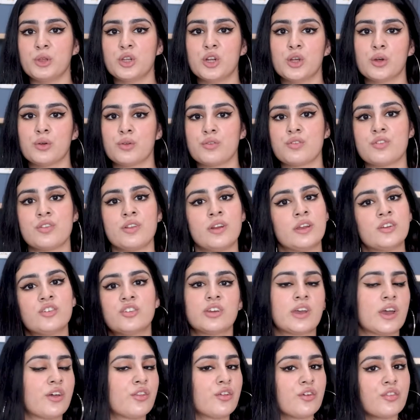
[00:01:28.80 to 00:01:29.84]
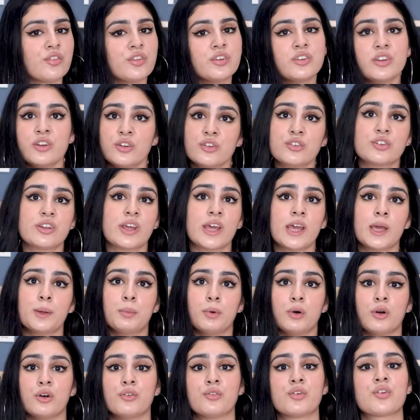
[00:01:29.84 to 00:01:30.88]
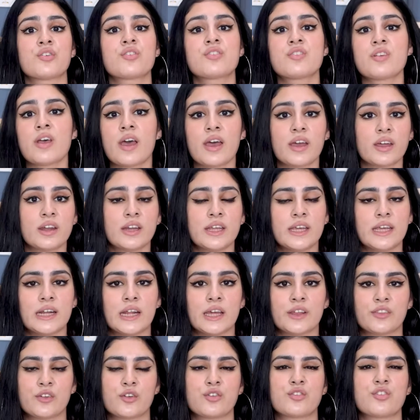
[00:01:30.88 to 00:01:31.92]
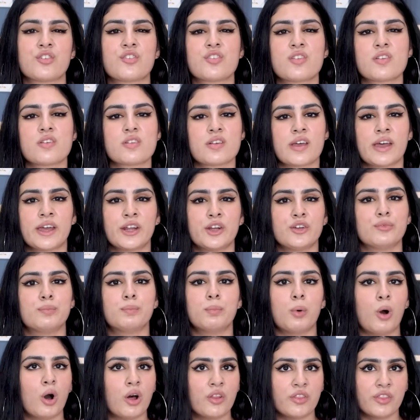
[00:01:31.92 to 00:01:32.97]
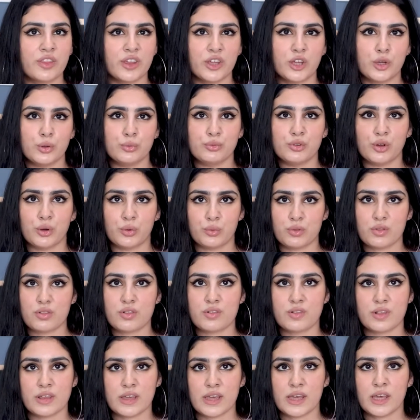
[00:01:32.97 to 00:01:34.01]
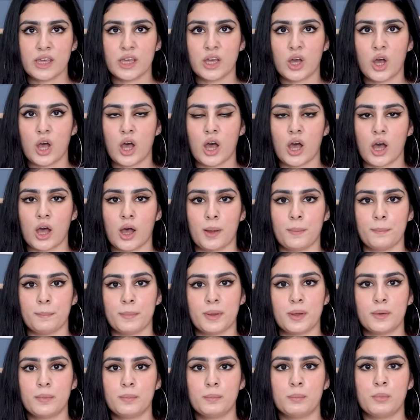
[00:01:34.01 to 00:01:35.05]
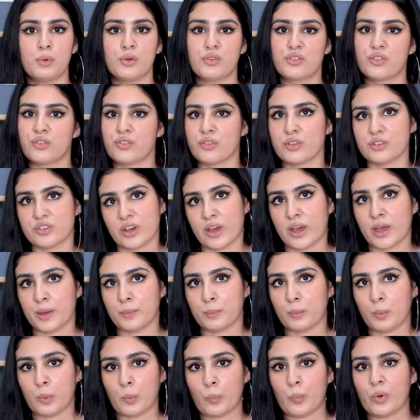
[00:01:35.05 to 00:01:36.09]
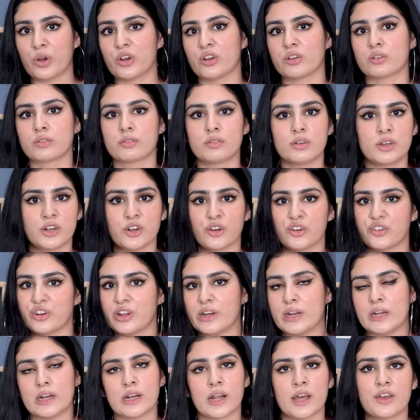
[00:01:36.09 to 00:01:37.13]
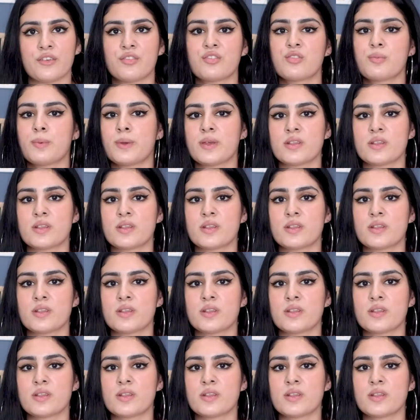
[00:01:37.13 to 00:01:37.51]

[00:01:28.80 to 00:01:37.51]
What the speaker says: you know, sitting together at the dinner table for sahri. Like there's just this kind of bond that you don't see most of the time when we're in our daily lives,